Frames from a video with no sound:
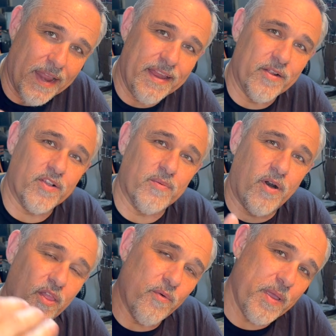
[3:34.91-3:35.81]
and it'll come
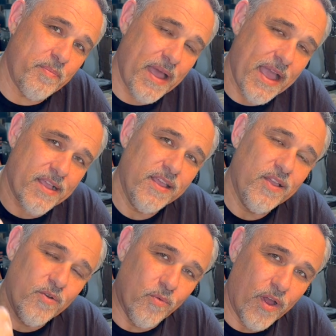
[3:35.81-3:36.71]
all the way back
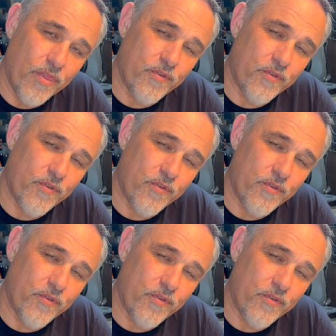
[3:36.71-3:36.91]
1